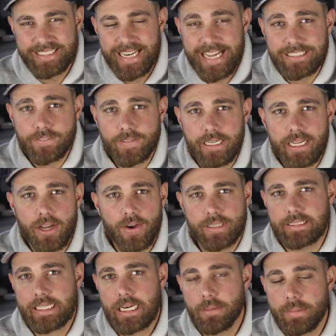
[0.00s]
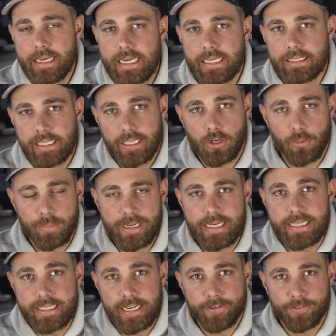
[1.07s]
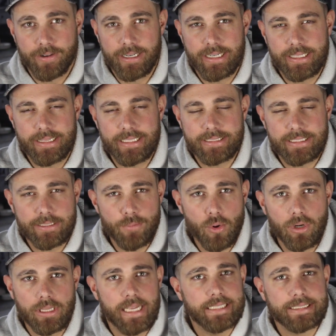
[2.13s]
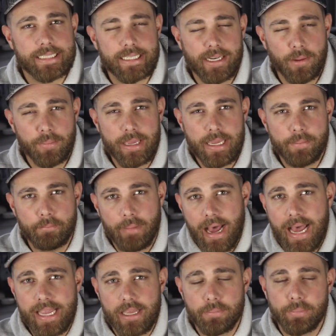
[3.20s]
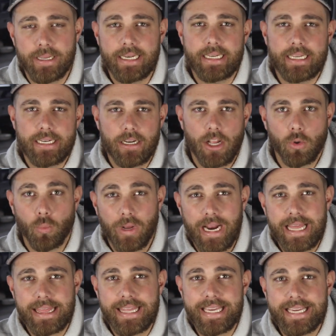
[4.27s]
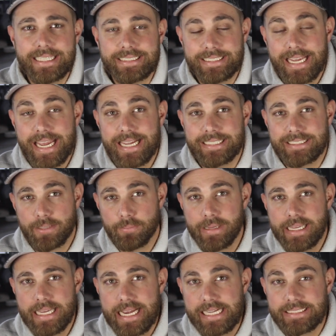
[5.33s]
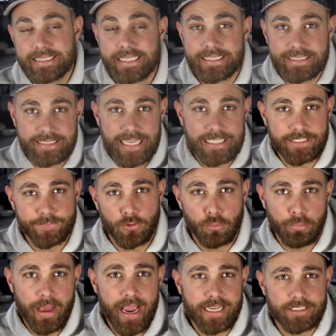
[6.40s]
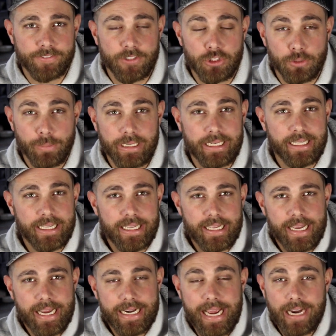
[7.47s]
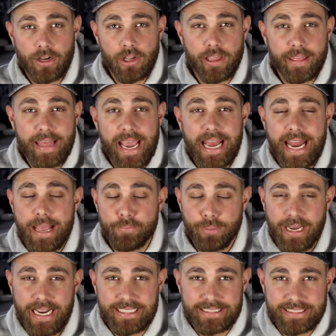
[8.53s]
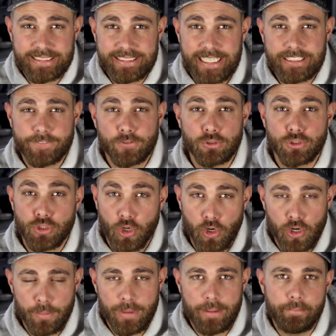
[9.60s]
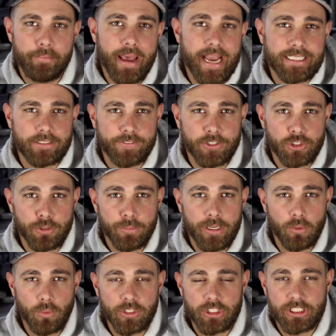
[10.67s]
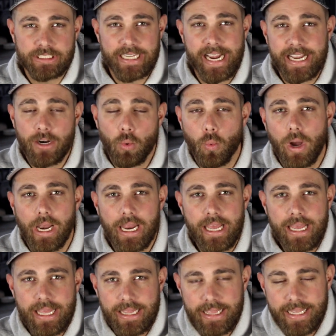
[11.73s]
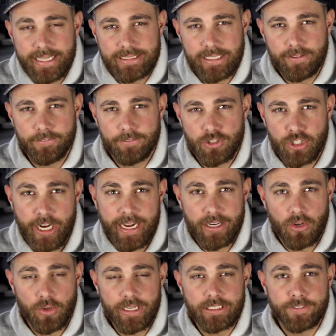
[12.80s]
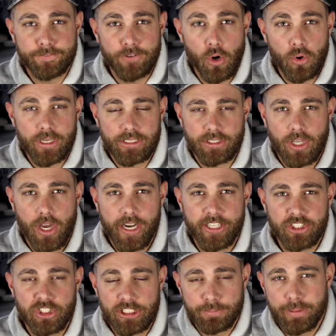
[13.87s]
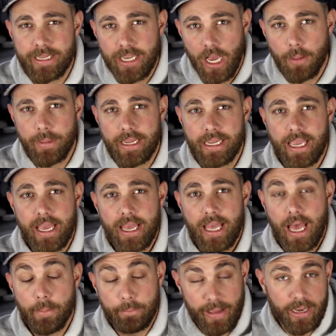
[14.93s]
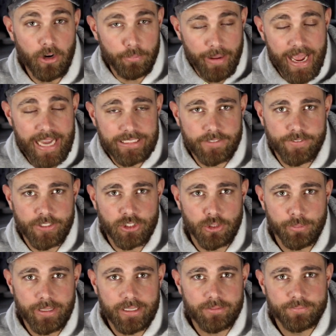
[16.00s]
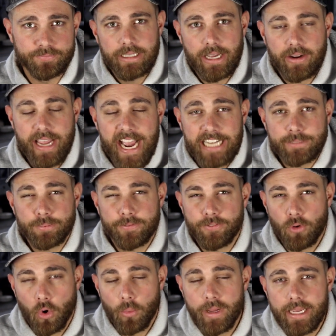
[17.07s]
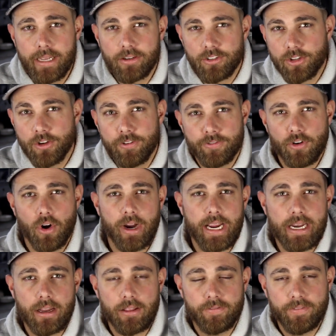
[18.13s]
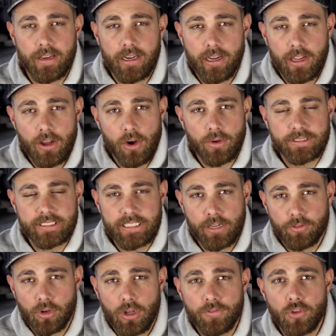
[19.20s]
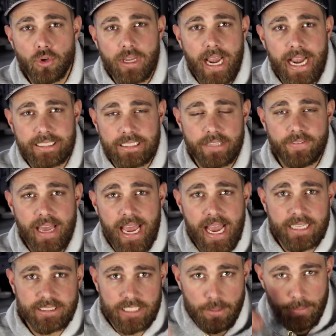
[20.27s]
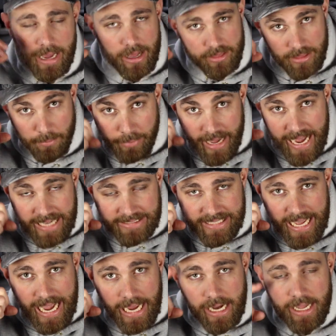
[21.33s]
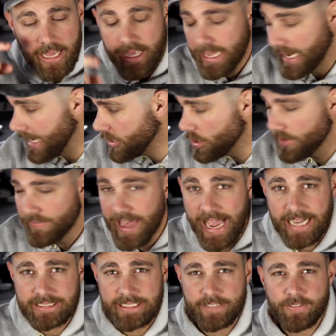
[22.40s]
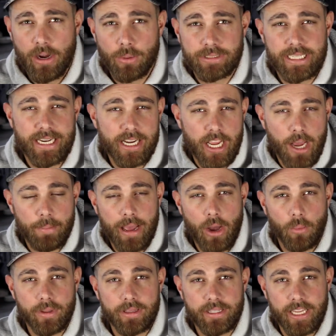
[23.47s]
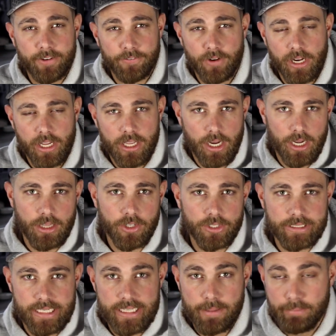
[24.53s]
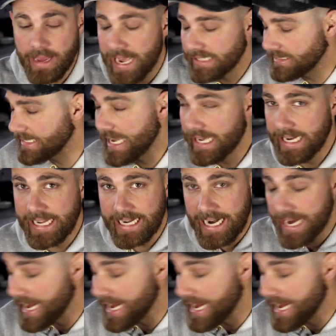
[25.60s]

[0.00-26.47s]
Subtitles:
Today's video is gonna be a little bit different. This is more or less gonna be my opinion on what I think it takes to be a successful bass fisherman. And not only that, but a successful tournament bass fisherman, which is kind of what this channel is focused on, is just becoming a better bass fisherman. Now guys, before we get too far into the video, several of you guys have asked about the bass hat. And you have asked if I was gonna come out with different colors in the bass hat, and